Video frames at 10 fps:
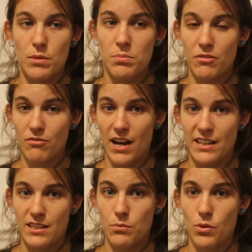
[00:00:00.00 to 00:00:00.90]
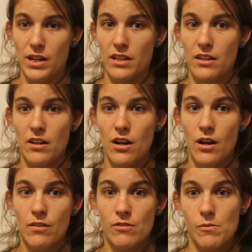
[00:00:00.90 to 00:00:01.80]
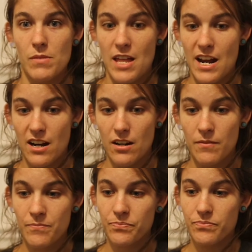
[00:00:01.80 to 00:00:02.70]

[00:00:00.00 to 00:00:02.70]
provide them with. From there,